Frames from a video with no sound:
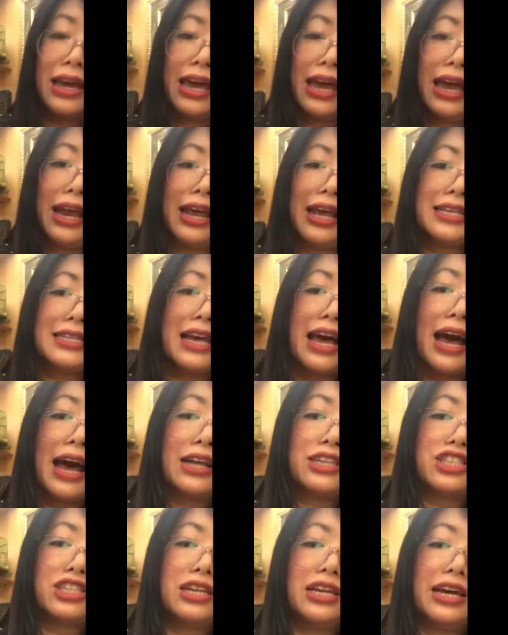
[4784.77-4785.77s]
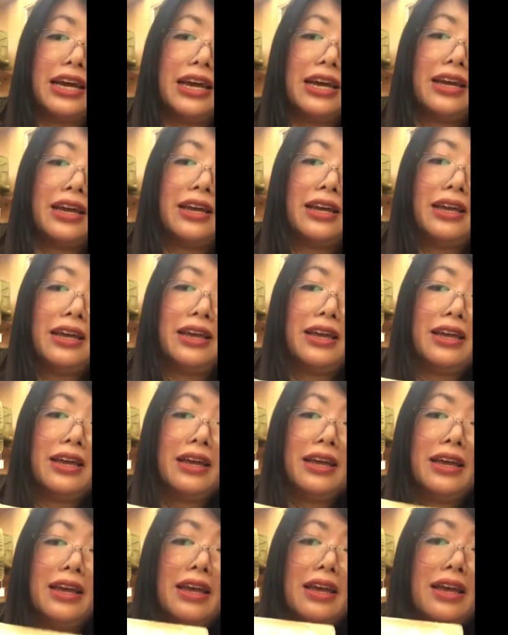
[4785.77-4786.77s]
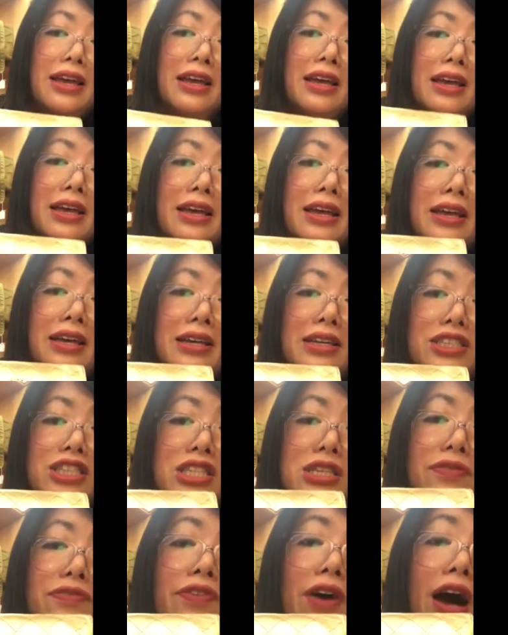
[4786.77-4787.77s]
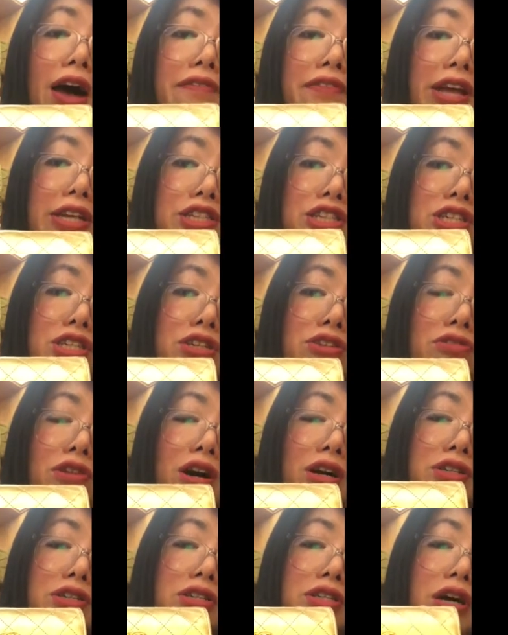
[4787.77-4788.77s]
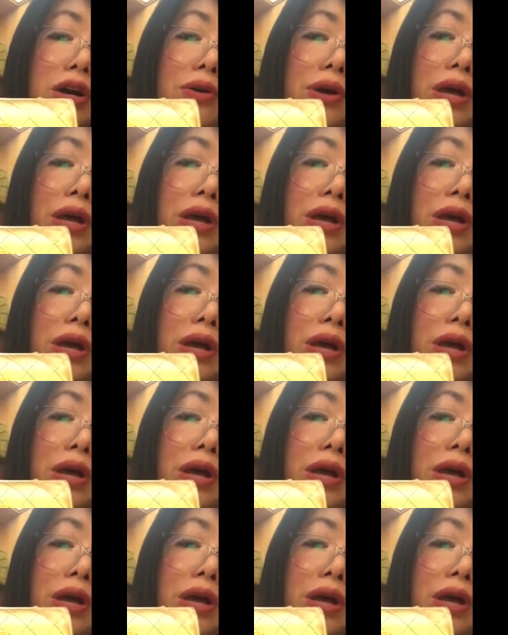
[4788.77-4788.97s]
It is actually just five inches across so